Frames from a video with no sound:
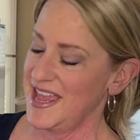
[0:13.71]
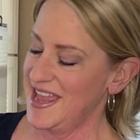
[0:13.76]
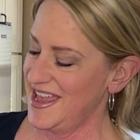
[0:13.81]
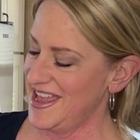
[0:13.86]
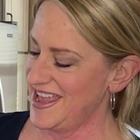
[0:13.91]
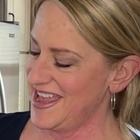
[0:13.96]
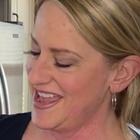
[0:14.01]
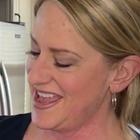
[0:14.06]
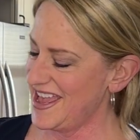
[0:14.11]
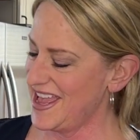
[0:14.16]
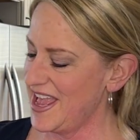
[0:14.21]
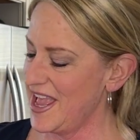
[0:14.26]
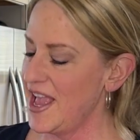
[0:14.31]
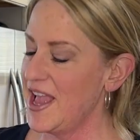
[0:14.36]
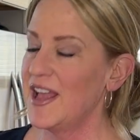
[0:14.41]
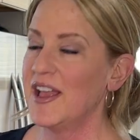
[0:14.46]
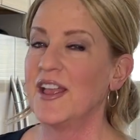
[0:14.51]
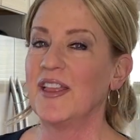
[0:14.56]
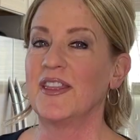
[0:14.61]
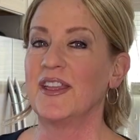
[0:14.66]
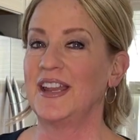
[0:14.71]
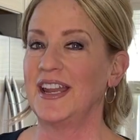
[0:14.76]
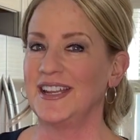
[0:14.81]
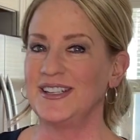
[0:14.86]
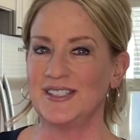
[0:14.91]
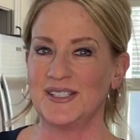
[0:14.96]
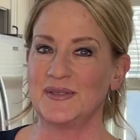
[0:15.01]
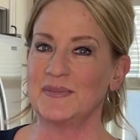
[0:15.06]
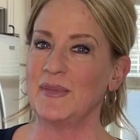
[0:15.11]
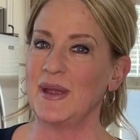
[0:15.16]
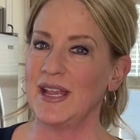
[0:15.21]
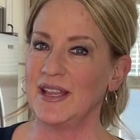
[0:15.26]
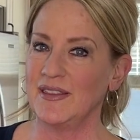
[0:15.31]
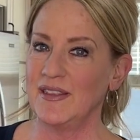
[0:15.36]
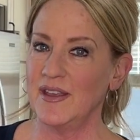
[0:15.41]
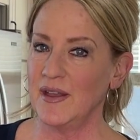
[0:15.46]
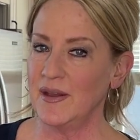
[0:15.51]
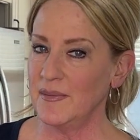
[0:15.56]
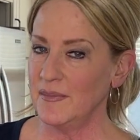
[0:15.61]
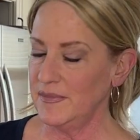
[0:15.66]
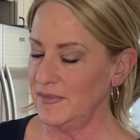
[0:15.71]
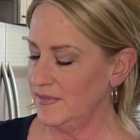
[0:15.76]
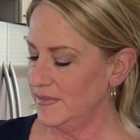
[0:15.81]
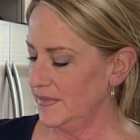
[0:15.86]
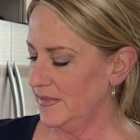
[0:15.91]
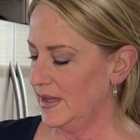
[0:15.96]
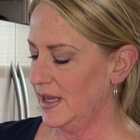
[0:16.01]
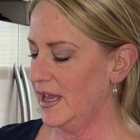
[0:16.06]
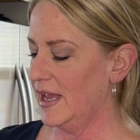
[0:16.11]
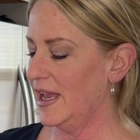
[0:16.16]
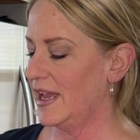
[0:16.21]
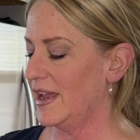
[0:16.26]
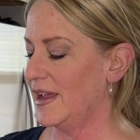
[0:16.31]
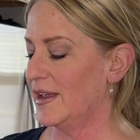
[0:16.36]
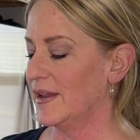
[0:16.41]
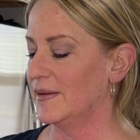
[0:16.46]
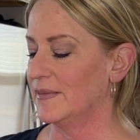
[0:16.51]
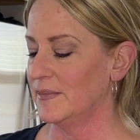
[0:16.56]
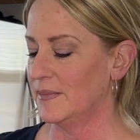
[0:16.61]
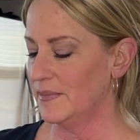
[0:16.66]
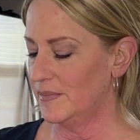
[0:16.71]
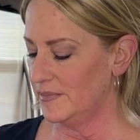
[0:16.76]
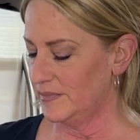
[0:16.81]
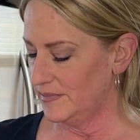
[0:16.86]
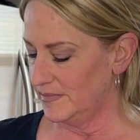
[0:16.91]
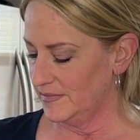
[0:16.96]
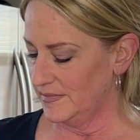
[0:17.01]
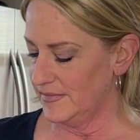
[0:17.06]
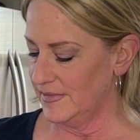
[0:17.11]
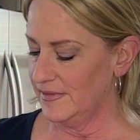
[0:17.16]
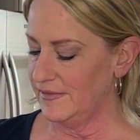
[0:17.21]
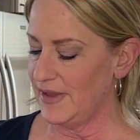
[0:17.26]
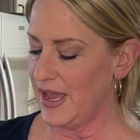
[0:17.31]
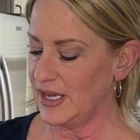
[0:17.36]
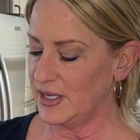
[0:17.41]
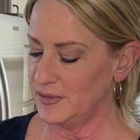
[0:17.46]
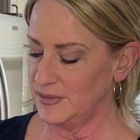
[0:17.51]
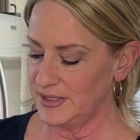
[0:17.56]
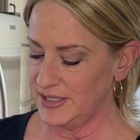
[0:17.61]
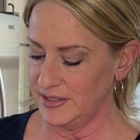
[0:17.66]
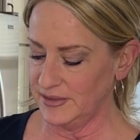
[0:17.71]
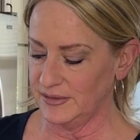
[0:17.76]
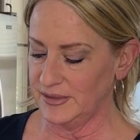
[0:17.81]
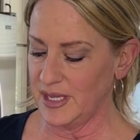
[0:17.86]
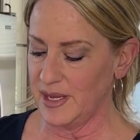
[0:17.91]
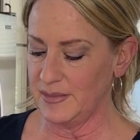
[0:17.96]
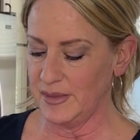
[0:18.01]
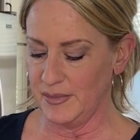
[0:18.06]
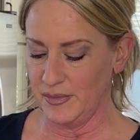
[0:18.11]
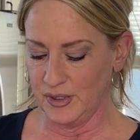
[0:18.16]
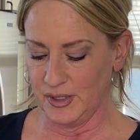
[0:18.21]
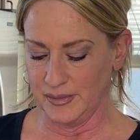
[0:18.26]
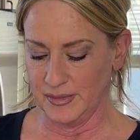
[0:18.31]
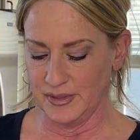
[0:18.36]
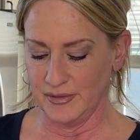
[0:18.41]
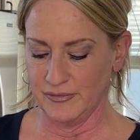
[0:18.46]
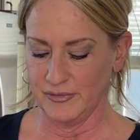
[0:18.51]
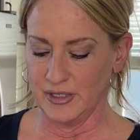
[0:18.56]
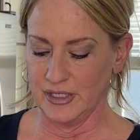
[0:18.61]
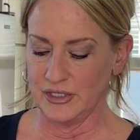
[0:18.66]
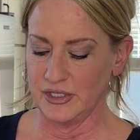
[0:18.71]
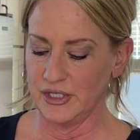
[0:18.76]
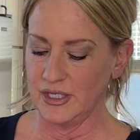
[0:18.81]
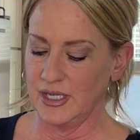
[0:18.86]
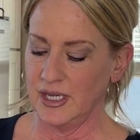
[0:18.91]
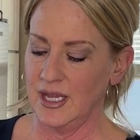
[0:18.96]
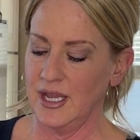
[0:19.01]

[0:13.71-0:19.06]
that I just made them and vacuum sealed them and put them in the fridge.